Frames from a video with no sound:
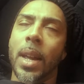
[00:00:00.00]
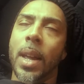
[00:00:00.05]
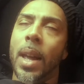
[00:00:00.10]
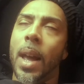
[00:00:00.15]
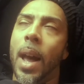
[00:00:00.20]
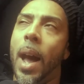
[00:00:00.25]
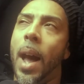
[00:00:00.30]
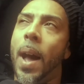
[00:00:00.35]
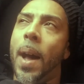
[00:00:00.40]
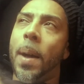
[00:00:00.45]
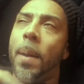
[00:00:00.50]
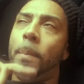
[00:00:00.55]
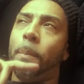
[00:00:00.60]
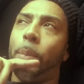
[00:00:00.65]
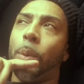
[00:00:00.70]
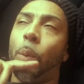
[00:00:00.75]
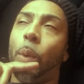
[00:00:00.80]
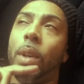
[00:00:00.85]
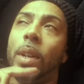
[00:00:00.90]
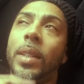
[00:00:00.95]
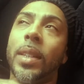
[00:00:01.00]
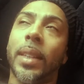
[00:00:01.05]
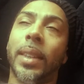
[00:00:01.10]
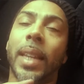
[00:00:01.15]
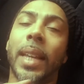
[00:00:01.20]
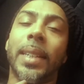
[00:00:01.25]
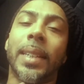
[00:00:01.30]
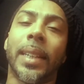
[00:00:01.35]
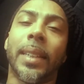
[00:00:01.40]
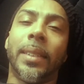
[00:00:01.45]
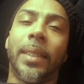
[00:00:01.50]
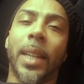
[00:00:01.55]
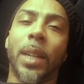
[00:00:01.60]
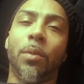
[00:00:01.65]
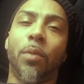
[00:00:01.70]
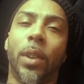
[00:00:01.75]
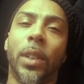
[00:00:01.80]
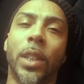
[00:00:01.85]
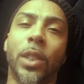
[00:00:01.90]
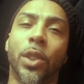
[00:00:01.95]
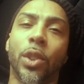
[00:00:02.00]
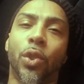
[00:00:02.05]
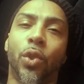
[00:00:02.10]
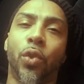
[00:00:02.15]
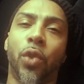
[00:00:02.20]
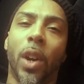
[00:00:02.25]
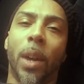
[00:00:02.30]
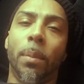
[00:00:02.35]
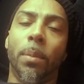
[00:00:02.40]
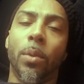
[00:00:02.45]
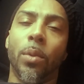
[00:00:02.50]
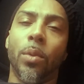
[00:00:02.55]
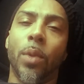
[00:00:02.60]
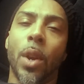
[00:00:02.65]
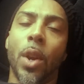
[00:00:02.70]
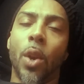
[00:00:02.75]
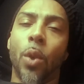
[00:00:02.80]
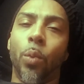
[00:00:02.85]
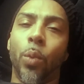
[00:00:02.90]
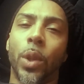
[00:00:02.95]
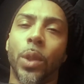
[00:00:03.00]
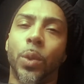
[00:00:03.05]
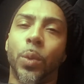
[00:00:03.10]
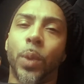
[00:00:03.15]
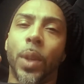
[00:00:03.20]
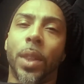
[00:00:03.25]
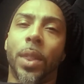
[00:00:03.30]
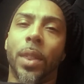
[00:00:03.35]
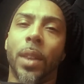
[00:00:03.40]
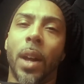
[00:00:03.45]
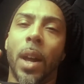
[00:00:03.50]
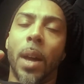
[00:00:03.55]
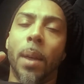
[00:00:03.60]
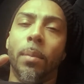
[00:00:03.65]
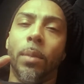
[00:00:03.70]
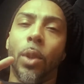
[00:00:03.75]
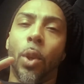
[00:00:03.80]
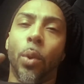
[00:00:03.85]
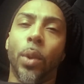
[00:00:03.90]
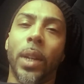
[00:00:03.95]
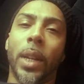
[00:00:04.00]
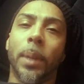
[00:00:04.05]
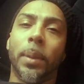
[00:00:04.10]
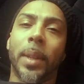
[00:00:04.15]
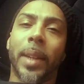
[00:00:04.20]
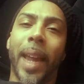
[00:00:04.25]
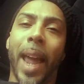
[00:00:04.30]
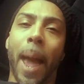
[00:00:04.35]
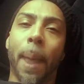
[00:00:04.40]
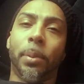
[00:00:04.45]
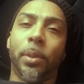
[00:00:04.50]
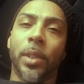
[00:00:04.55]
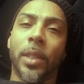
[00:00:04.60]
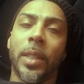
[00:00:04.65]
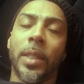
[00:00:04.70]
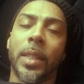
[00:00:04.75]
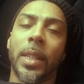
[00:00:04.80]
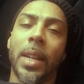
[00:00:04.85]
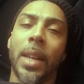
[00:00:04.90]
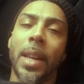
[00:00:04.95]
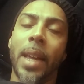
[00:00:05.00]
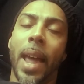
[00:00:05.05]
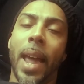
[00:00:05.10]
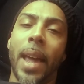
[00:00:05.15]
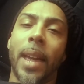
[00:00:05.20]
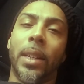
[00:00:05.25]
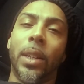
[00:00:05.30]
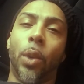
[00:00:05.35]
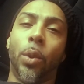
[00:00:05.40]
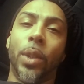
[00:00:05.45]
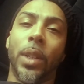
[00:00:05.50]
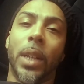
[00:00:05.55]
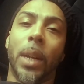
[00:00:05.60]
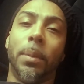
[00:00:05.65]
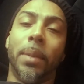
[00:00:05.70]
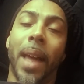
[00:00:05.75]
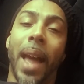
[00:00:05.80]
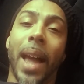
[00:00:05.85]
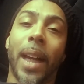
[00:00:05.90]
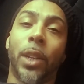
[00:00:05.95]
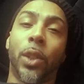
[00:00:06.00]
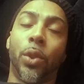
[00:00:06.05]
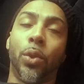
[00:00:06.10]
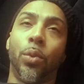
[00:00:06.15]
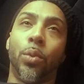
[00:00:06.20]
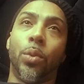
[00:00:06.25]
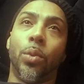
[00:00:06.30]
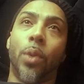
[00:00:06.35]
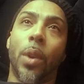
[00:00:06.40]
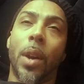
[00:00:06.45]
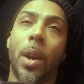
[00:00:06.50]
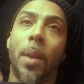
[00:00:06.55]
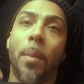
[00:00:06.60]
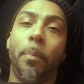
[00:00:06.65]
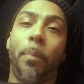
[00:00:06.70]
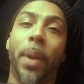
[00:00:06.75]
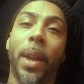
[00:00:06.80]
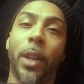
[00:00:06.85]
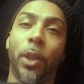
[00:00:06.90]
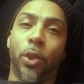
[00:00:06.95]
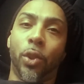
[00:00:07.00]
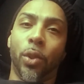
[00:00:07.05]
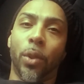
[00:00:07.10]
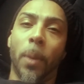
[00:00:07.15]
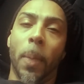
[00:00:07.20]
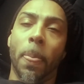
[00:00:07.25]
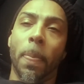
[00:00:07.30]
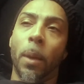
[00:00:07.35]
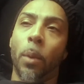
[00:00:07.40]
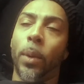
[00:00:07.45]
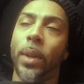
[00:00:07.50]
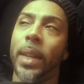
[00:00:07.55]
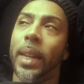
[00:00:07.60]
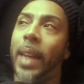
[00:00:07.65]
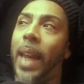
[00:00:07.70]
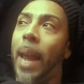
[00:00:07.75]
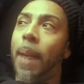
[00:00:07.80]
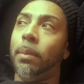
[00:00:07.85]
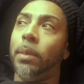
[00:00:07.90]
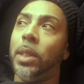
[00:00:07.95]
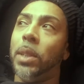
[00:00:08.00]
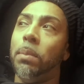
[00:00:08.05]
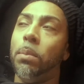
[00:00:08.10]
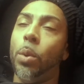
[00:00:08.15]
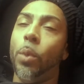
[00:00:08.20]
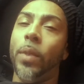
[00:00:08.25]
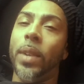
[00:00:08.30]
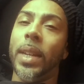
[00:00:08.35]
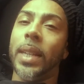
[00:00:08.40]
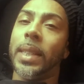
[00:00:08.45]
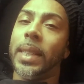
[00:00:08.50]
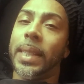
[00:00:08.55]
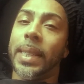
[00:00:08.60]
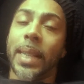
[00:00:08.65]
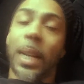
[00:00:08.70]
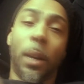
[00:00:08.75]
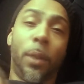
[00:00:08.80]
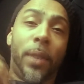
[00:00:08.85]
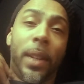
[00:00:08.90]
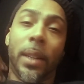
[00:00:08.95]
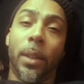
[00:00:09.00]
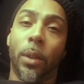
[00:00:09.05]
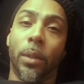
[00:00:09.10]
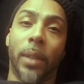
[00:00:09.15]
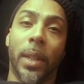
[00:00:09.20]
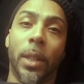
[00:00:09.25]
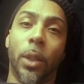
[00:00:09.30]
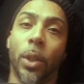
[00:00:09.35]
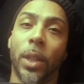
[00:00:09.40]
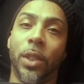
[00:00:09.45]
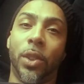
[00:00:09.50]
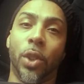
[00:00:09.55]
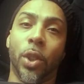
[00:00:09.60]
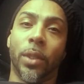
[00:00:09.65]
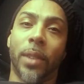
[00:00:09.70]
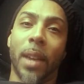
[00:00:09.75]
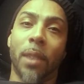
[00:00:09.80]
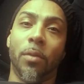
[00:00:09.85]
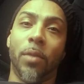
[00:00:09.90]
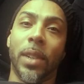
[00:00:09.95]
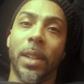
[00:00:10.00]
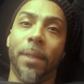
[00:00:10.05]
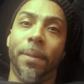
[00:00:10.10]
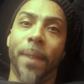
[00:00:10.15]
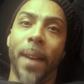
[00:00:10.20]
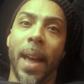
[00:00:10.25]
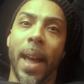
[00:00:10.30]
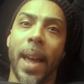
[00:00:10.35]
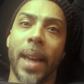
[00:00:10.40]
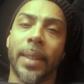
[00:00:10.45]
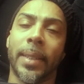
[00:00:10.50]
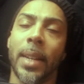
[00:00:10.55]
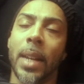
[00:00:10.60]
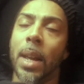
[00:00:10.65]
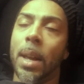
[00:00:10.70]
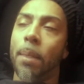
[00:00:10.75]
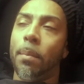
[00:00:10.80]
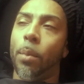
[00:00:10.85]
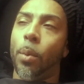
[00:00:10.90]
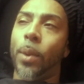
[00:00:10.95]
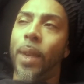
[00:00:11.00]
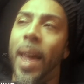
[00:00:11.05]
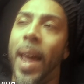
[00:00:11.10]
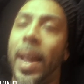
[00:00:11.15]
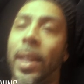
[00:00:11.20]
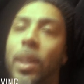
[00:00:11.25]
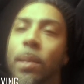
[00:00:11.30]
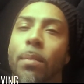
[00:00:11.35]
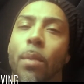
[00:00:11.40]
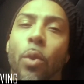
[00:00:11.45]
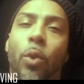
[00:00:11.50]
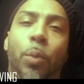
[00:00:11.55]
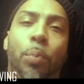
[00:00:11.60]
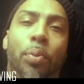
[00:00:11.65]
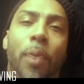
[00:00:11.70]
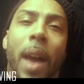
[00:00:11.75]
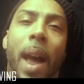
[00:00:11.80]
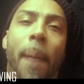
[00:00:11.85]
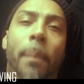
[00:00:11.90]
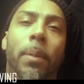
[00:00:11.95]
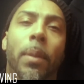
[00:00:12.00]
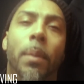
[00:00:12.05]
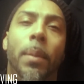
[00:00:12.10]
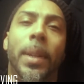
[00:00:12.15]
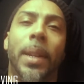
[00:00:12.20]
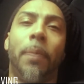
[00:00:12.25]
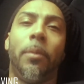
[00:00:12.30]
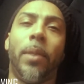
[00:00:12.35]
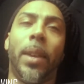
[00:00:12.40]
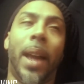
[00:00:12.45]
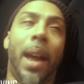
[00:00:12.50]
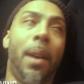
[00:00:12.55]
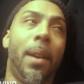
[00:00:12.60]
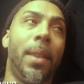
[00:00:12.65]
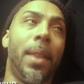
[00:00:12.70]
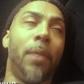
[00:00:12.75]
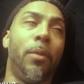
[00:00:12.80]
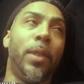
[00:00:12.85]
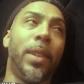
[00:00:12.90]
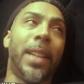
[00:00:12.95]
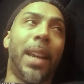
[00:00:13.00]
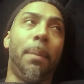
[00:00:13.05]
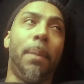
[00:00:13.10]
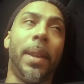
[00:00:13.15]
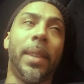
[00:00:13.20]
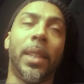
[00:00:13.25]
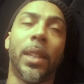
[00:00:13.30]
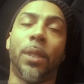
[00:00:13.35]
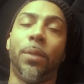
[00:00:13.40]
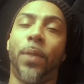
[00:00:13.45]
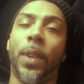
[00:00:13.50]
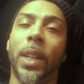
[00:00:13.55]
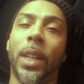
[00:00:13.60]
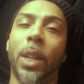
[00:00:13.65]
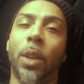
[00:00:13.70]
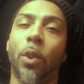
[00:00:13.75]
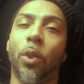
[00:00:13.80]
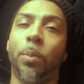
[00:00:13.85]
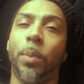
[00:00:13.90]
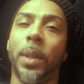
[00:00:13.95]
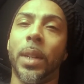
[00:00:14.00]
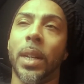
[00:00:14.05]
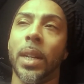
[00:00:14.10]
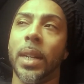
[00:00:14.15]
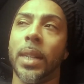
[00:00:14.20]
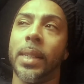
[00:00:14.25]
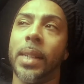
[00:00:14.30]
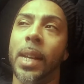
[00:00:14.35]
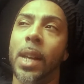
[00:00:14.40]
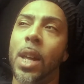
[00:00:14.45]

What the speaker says: But one of the things I did run into trouble was with loading up the captions and loading up the actual picture. When it came to the movie itself, it took that really fast. But what I had the most problem, and the reason I made this video is because